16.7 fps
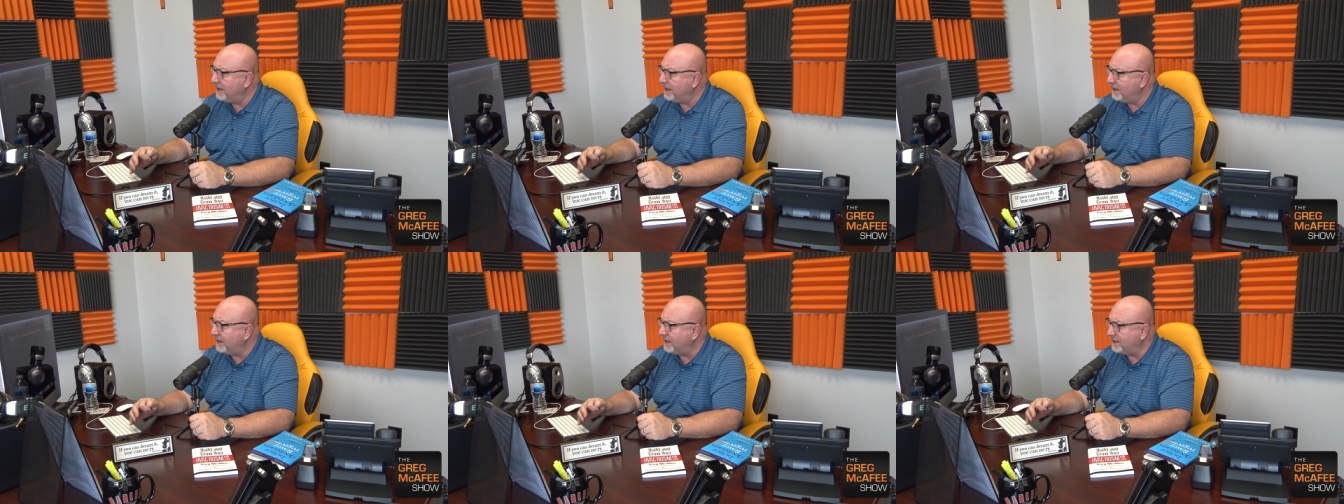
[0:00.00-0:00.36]

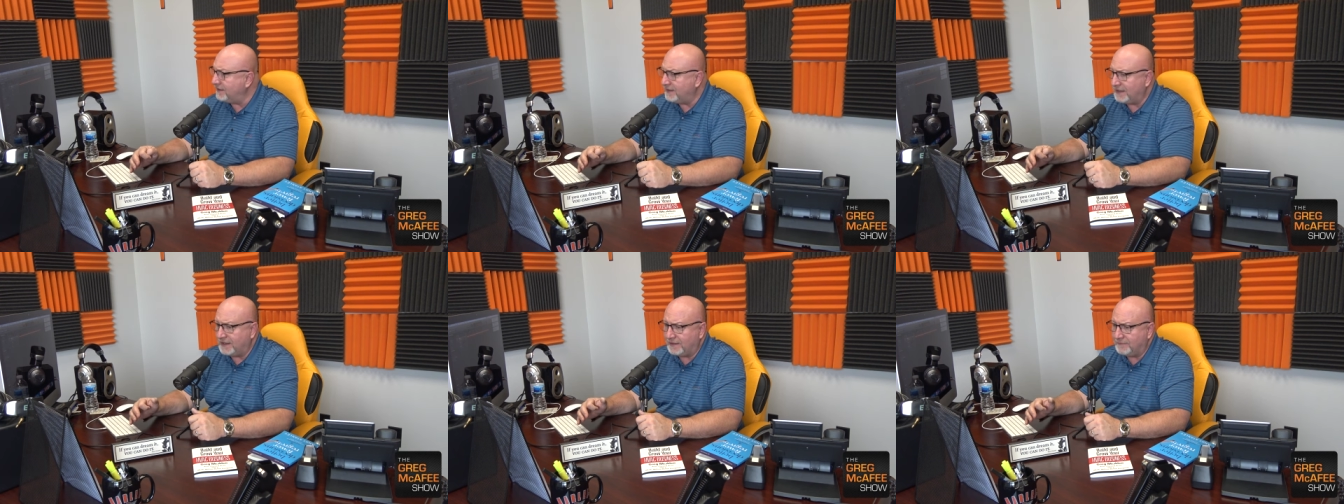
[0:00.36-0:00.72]

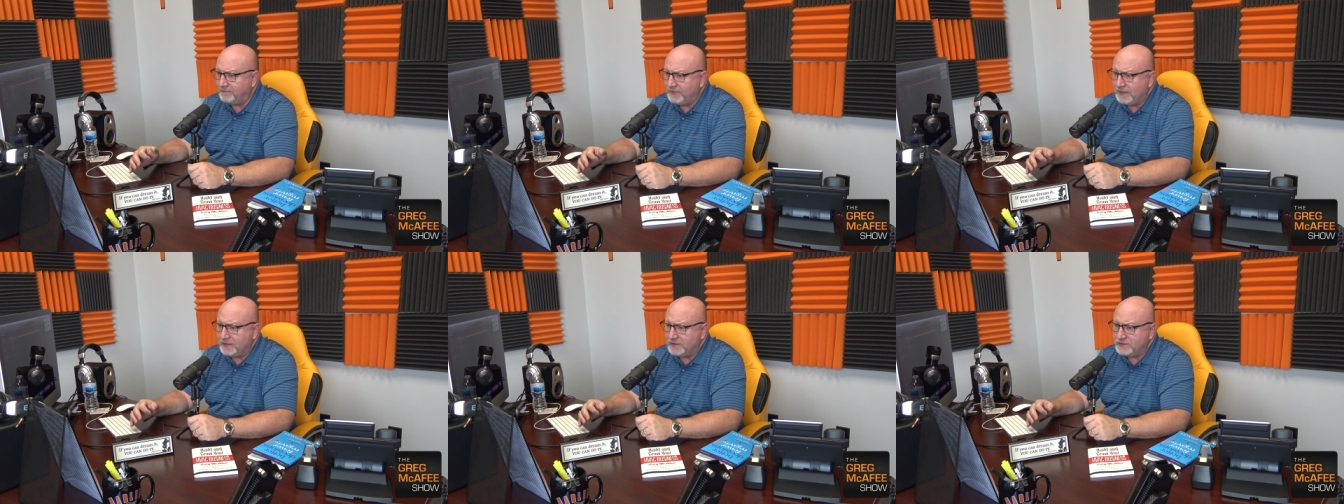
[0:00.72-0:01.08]
And uh,
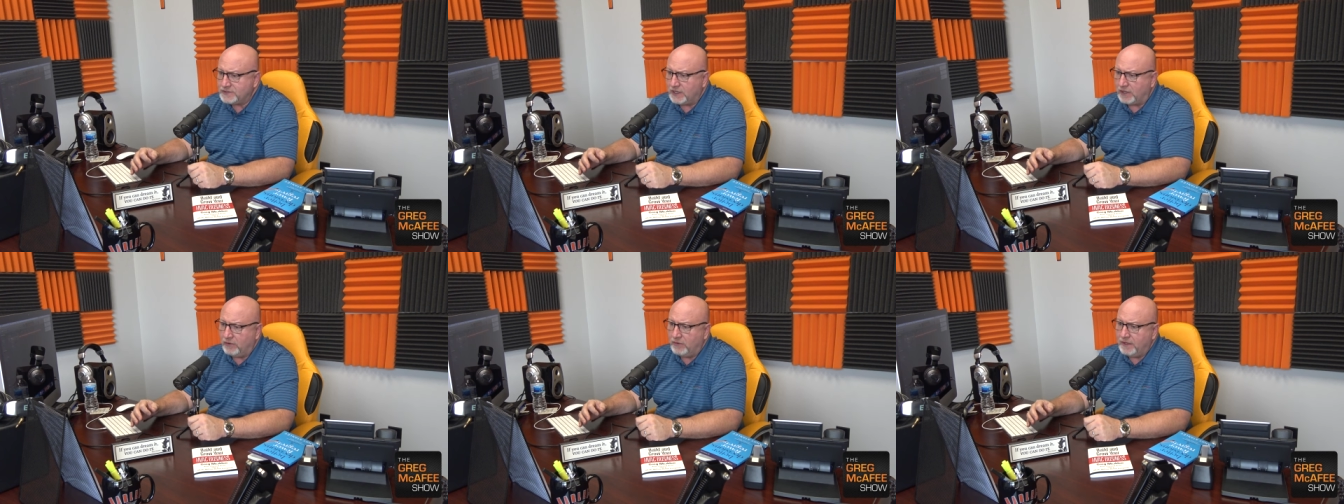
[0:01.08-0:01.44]

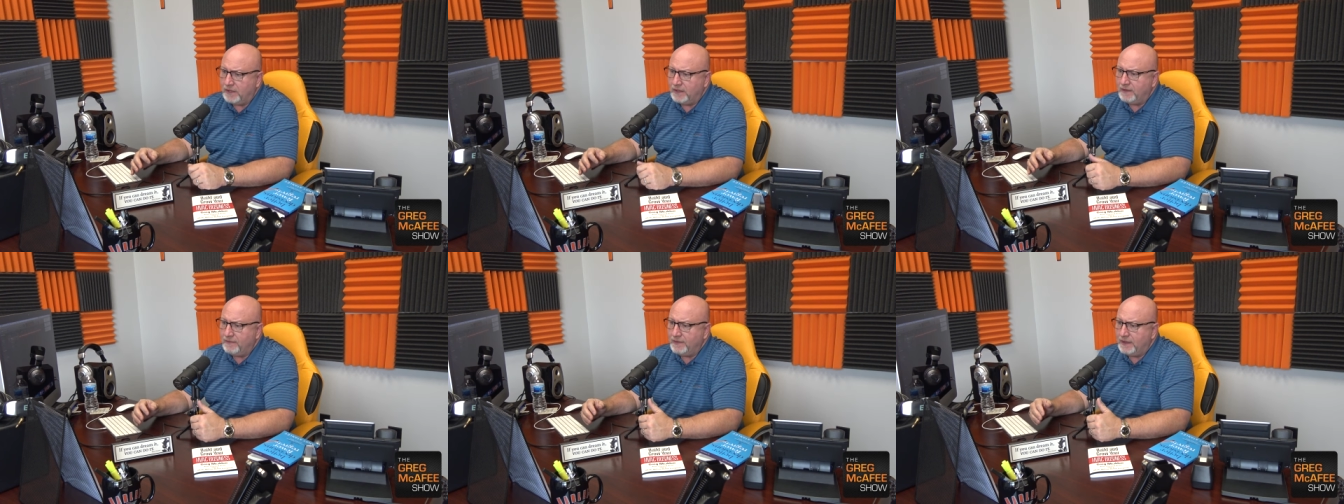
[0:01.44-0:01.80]
so
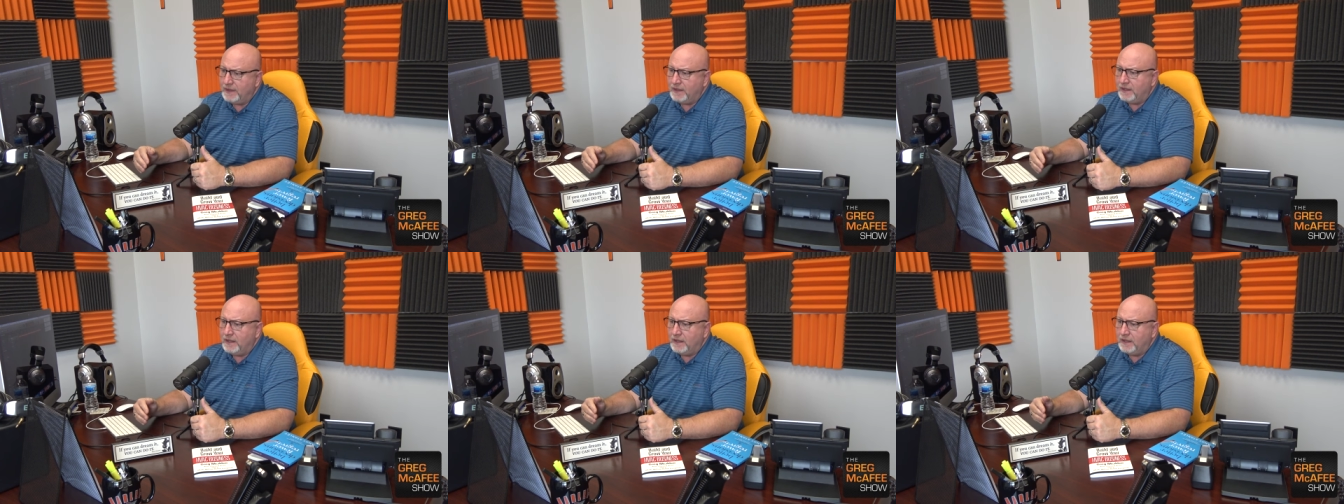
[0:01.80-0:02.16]

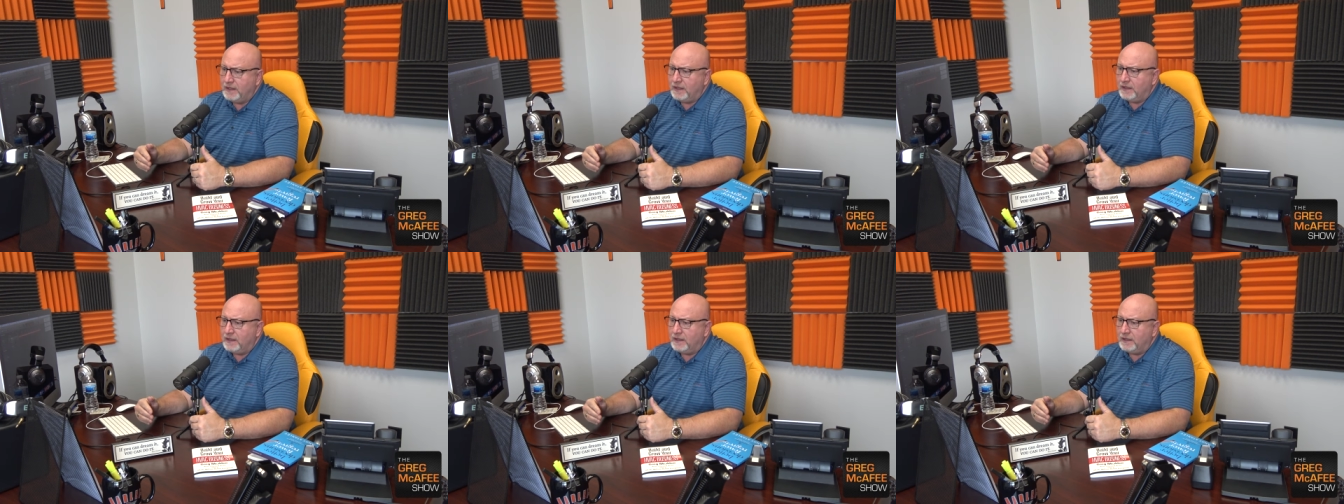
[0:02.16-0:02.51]

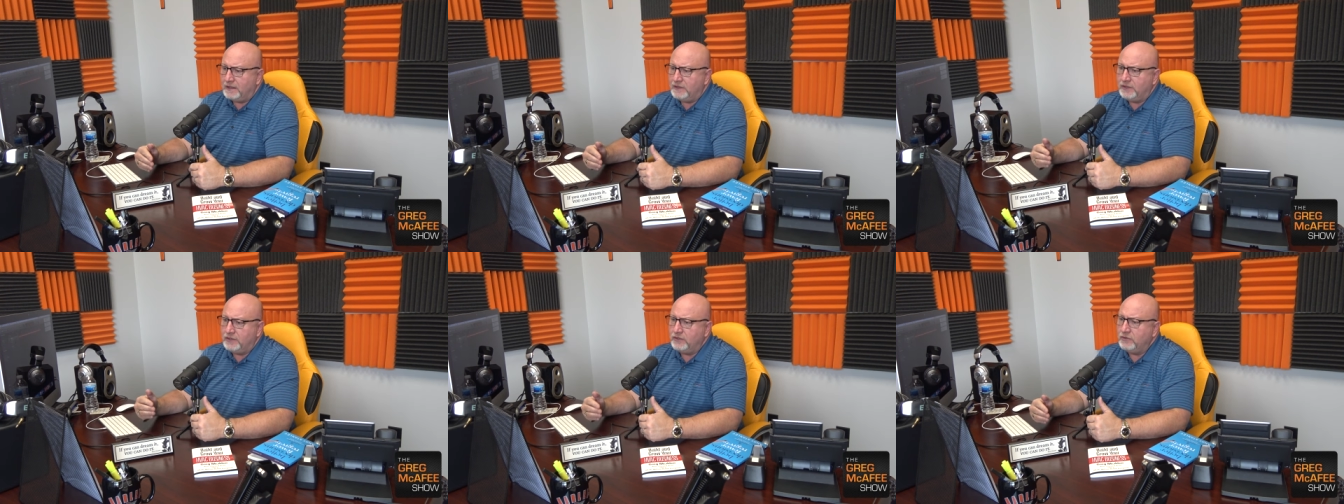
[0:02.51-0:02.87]

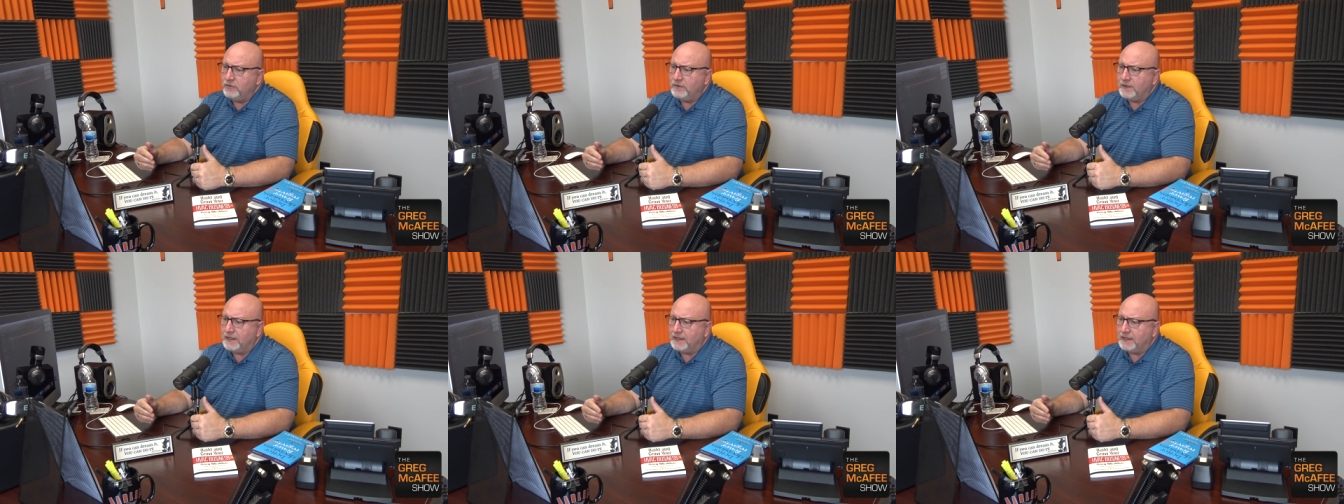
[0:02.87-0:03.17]
you